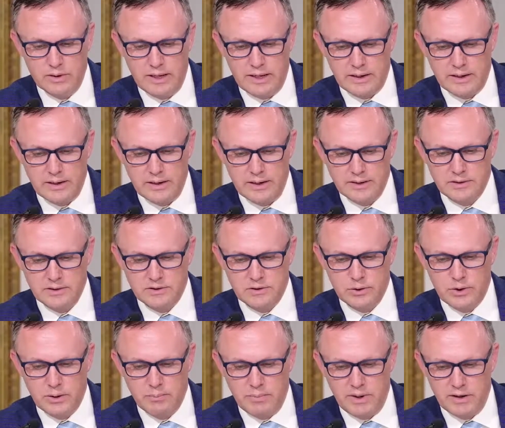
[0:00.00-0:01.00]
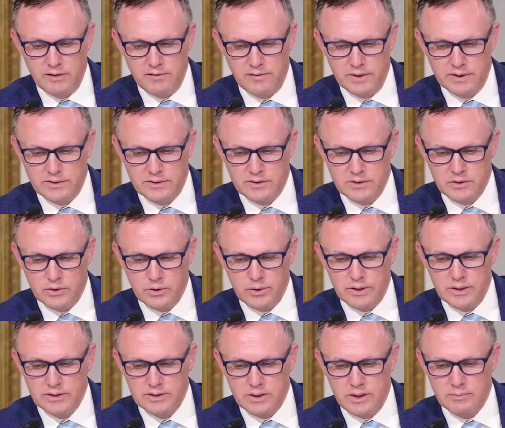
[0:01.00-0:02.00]
and connected to their benefits during
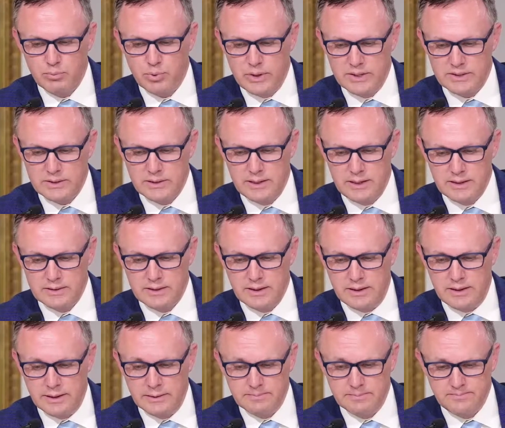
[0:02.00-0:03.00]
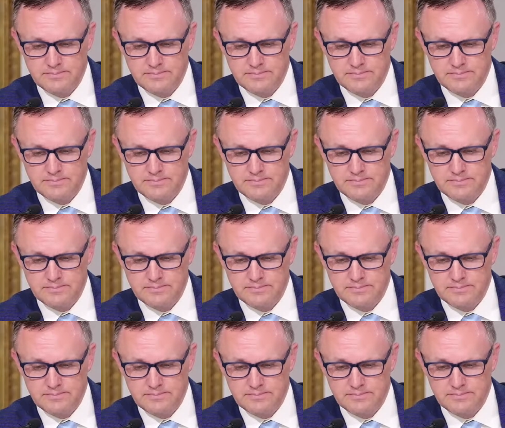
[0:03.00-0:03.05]
this unprecedented time.